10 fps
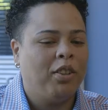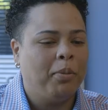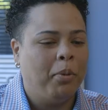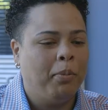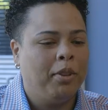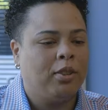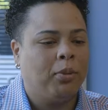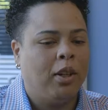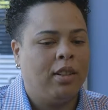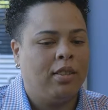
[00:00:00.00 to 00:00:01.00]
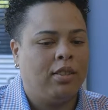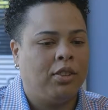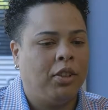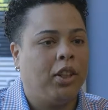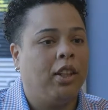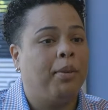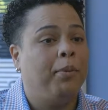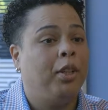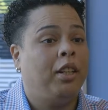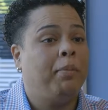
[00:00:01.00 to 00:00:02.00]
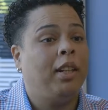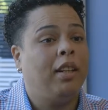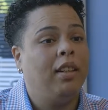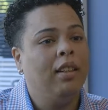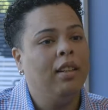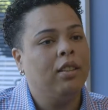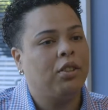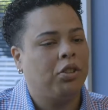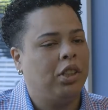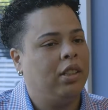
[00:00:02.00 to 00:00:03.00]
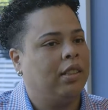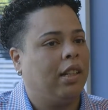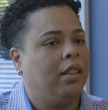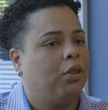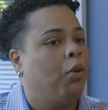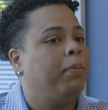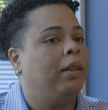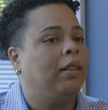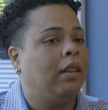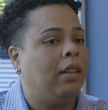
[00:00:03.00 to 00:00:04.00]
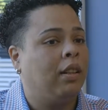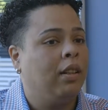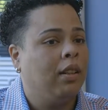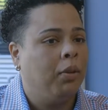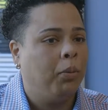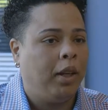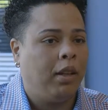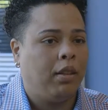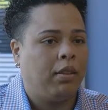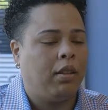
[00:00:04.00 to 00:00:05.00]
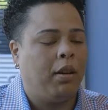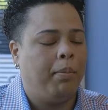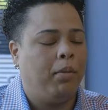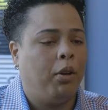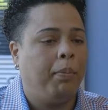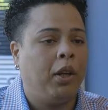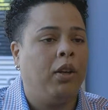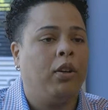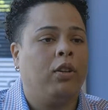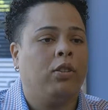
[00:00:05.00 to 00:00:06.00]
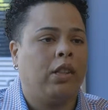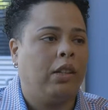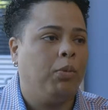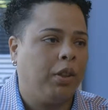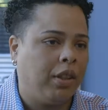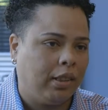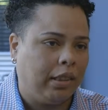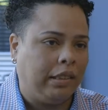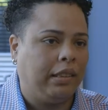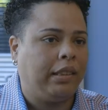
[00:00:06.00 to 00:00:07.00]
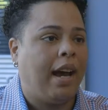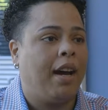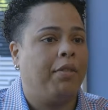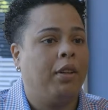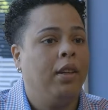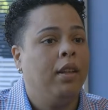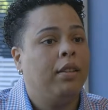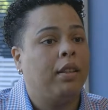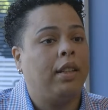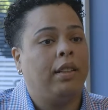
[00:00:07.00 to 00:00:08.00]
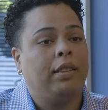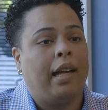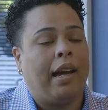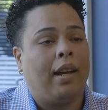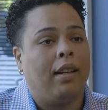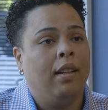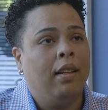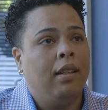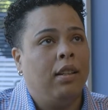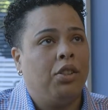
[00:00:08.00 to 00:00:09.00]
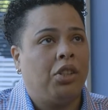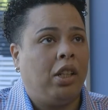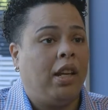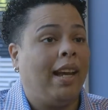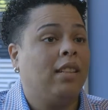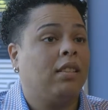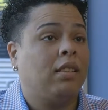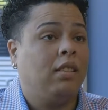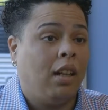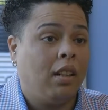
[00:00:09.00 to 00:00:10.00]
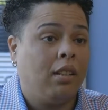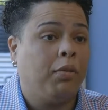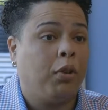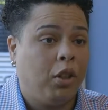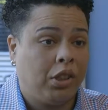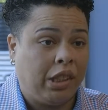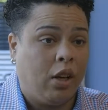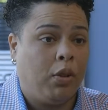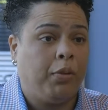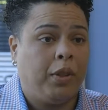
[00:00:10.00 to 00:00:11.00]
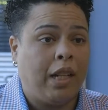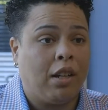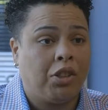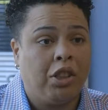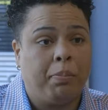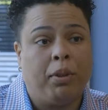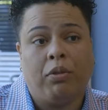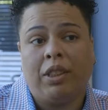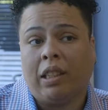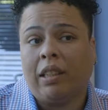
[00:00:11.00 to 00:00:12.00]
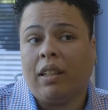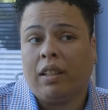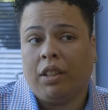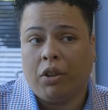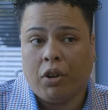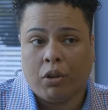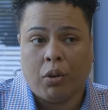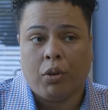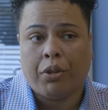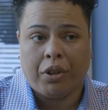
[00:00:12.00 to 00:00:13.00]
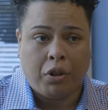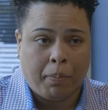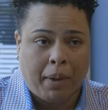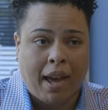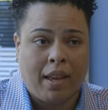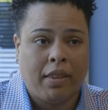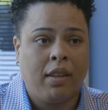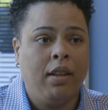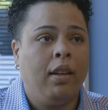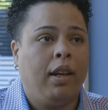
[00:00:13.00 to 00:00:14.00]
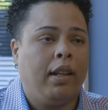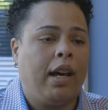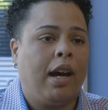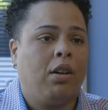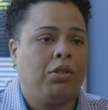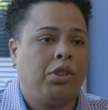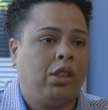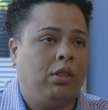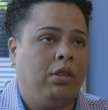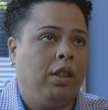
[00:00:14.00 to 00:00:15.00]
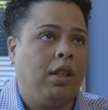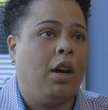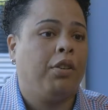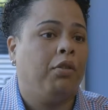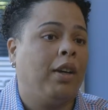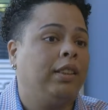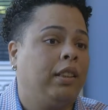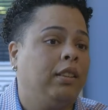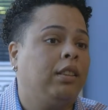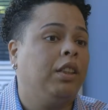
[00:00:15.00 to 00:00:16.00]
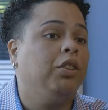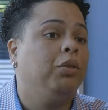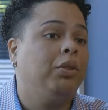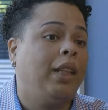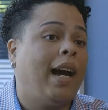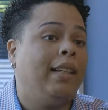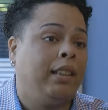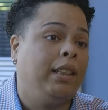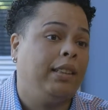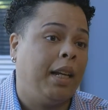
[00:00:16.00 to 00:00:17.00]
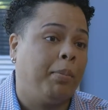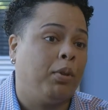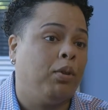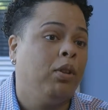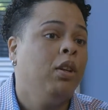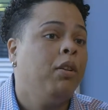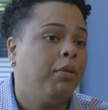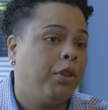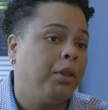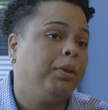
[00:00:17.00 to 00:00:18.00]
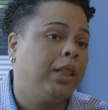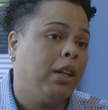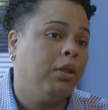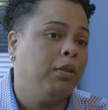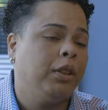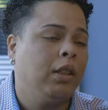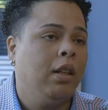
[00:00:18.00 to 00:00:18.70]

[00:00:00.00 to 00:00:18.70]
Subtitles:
of the moments was during a community meeting. So she discussed openly with her peers and with us as a staff the things that she has done for herself and how she's been resilient in her growth and her path, and how the other residents can use that as an example for themselves.